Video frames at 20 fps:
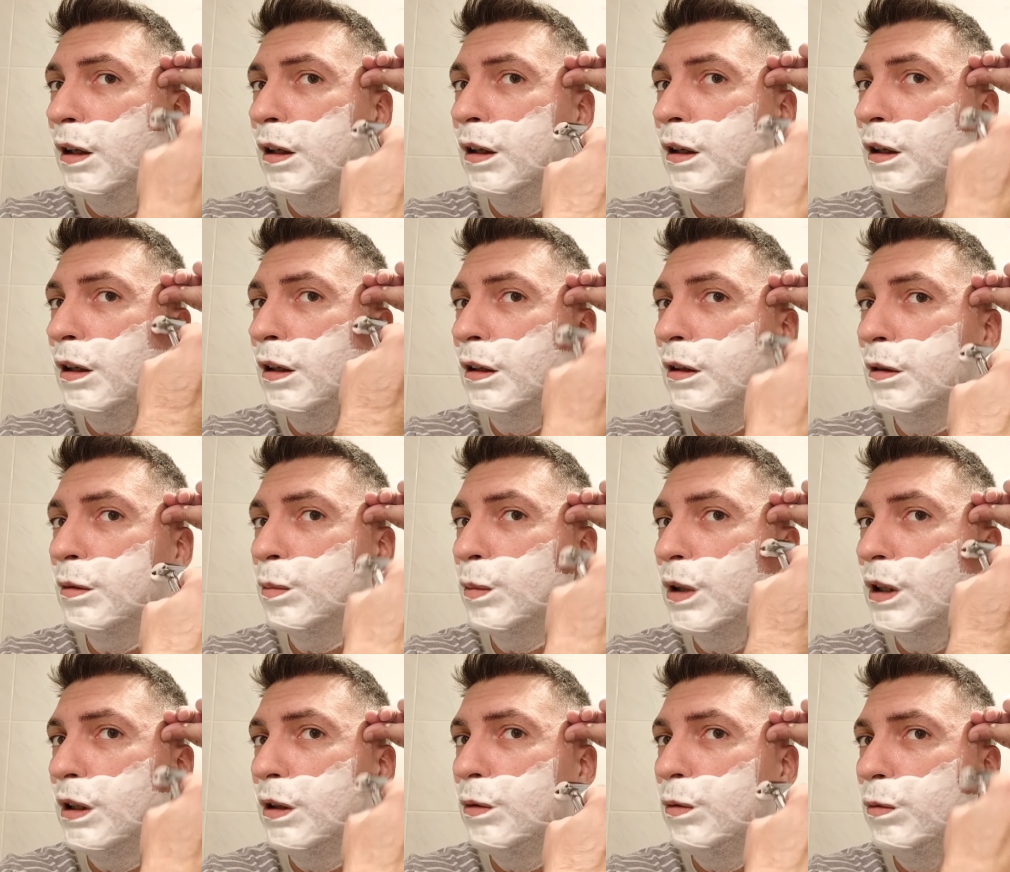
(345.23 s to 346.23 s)
In
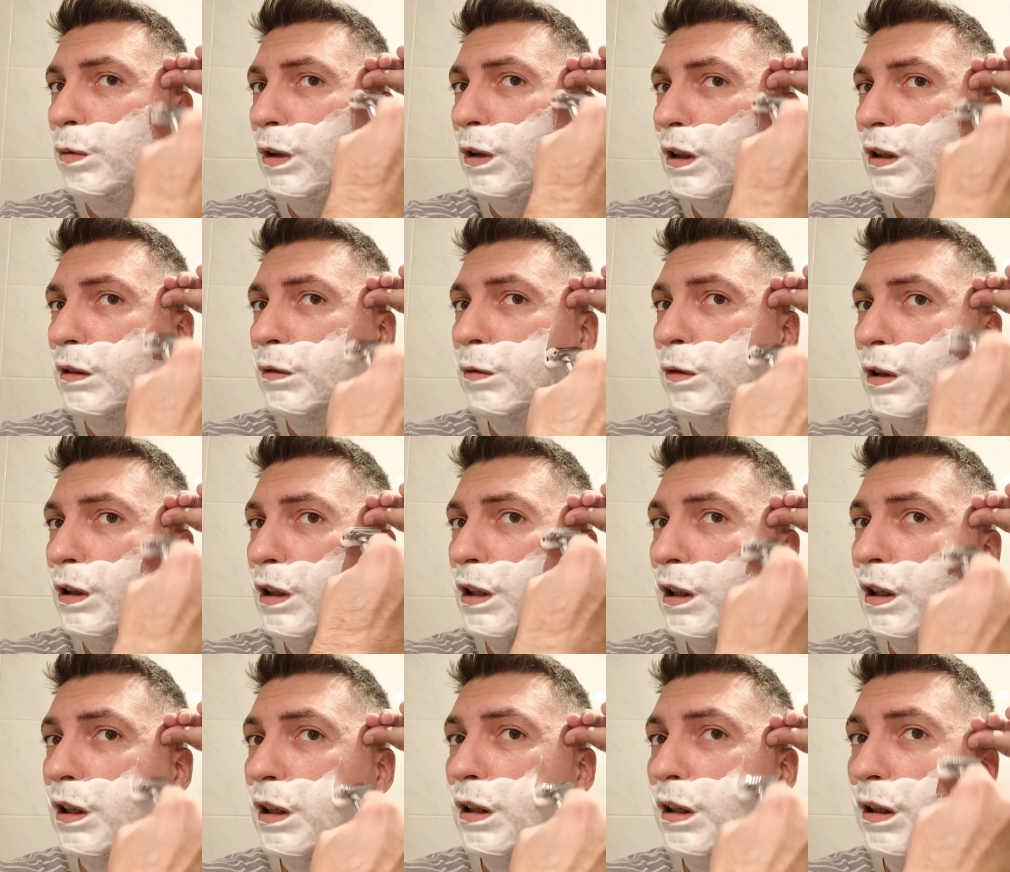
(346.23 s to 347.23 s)
my Wicked Week
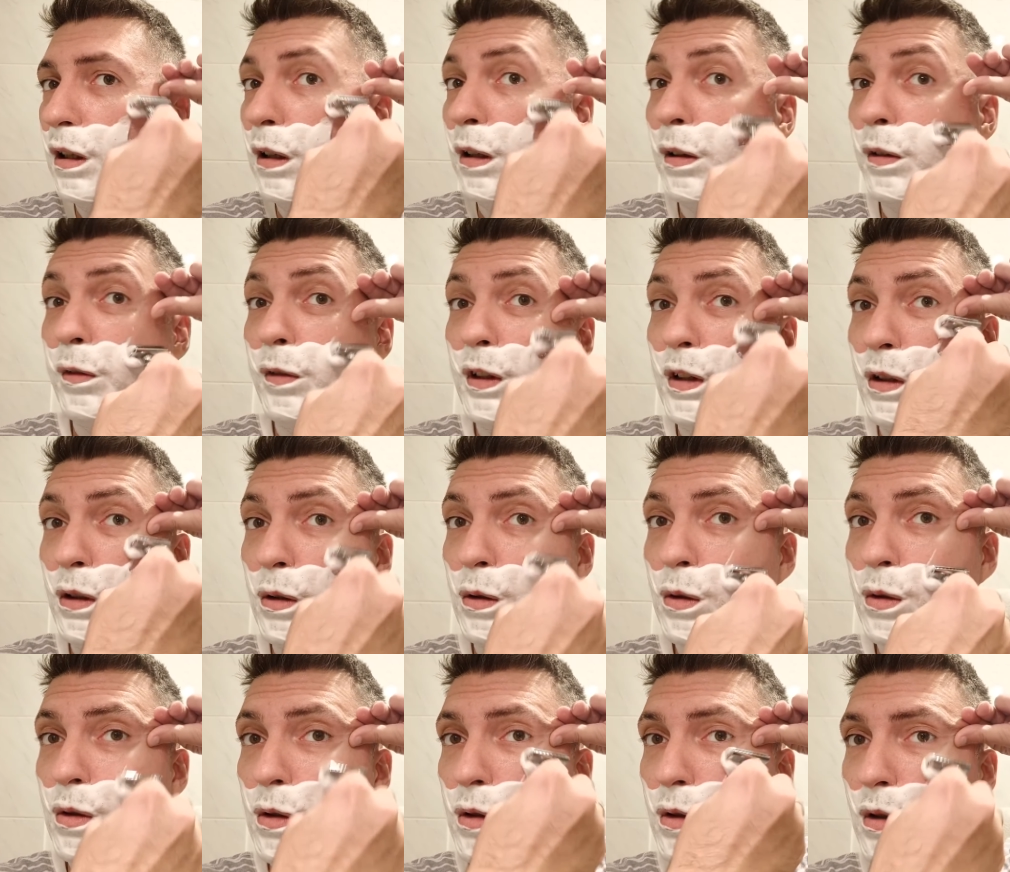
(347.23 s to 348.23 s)

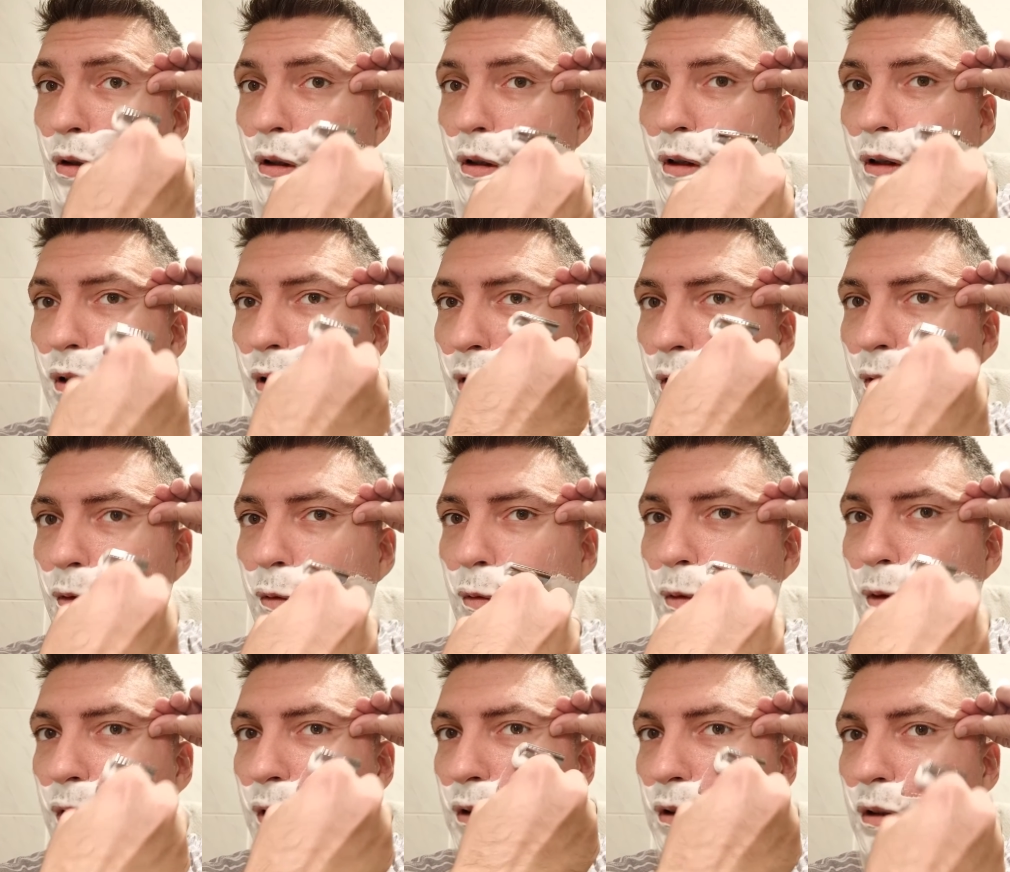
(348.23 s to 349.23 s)
videos
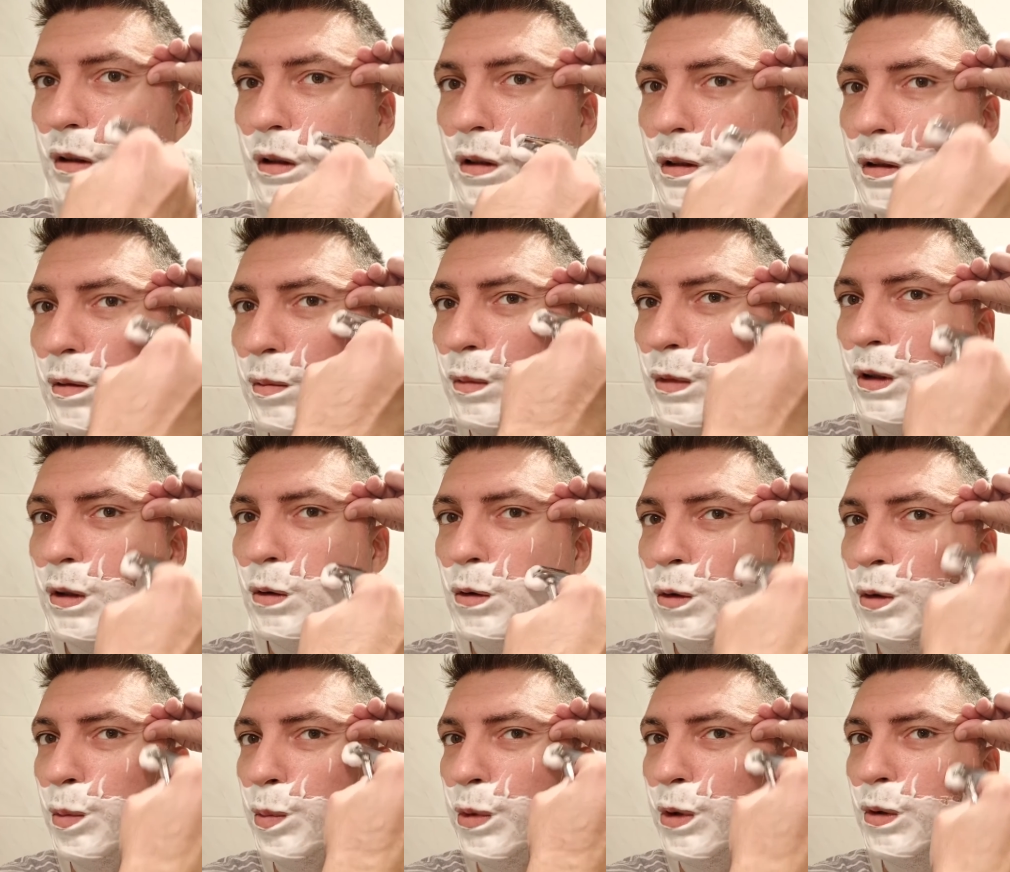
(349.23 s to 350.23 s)
with
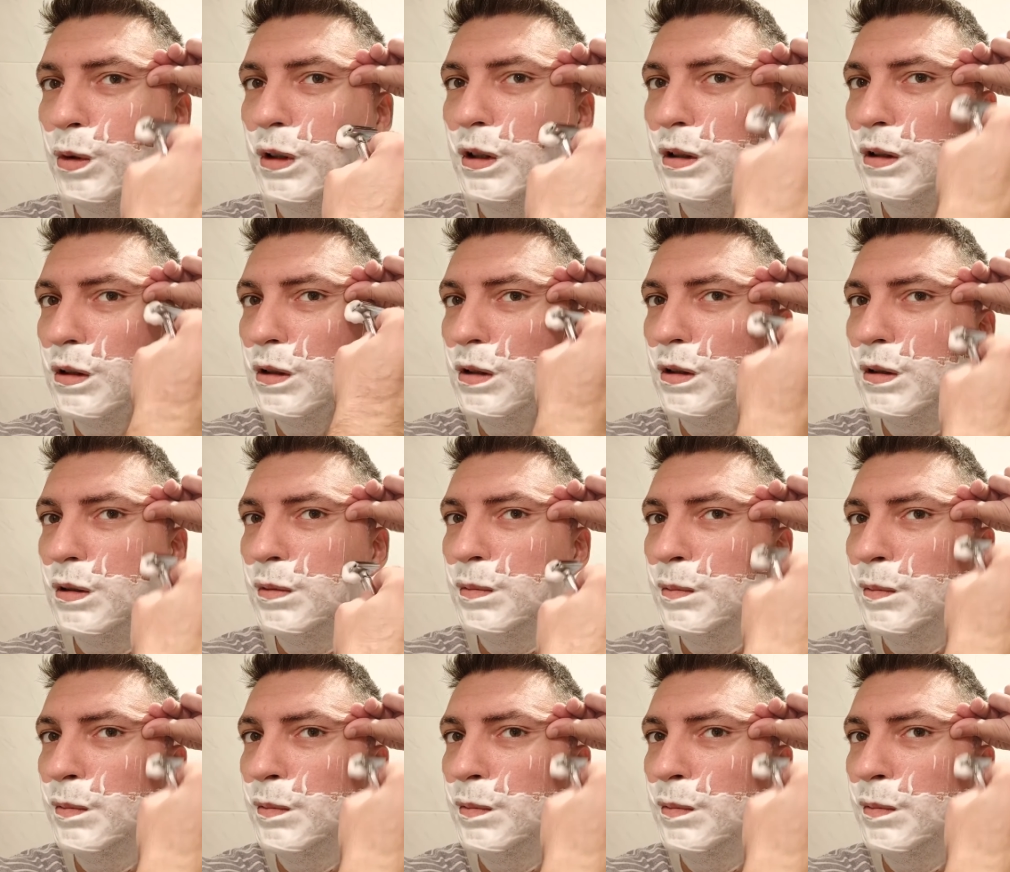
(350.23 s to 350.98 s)
Merkur Progress,